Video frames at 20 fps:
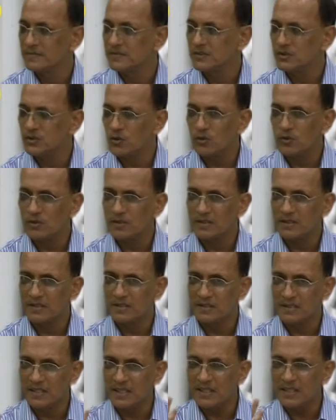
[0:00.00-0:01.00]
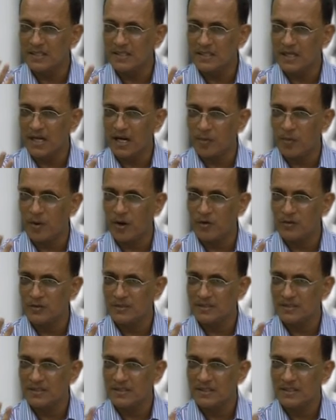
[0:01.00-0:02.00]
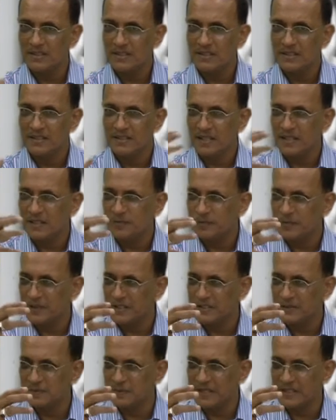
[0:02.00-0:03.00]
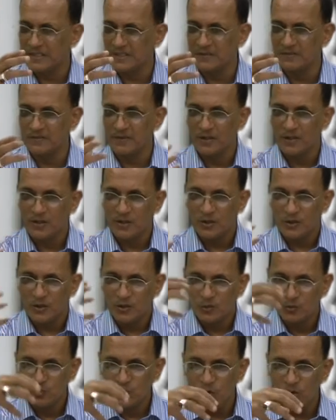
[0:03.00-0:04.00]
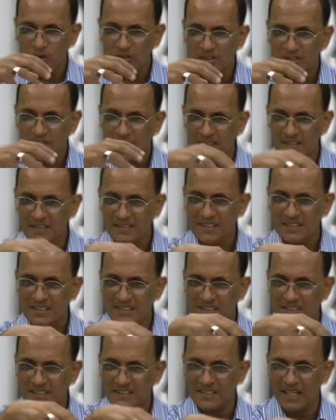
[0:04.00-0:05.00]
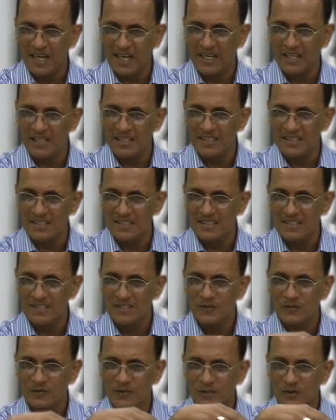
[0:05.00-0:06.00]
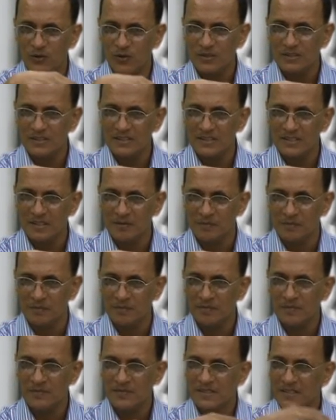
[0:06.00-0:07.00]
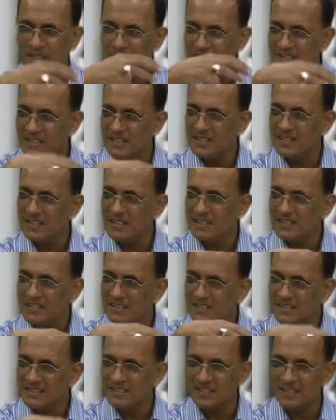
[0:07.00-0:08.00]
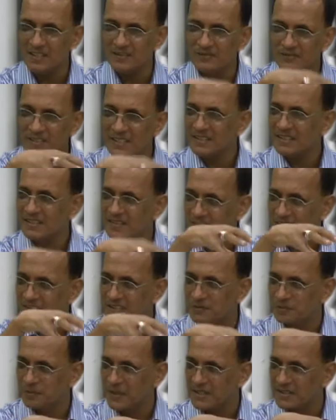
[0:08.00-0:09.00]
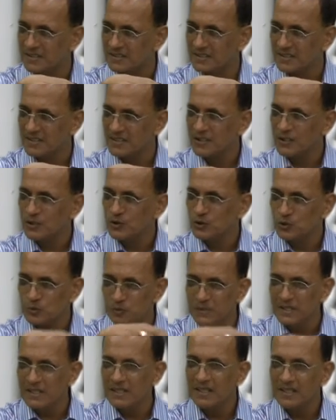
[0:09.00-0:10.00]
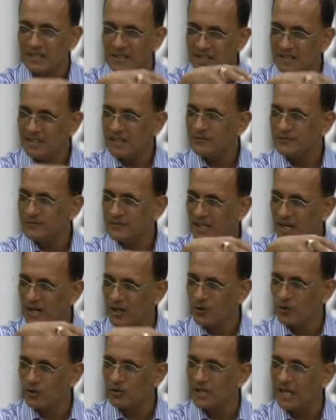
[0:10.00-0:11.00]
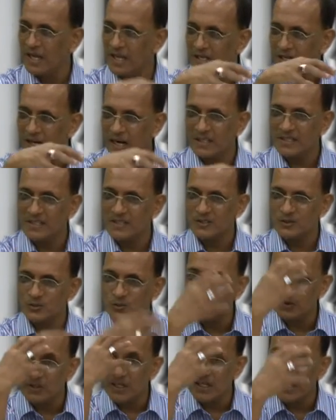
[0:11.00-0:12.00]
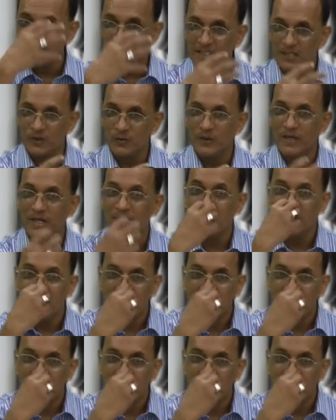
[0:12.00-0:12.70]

So think about that perspective. What does this child with autism, does he deserve that respect, to be left alone and understood the way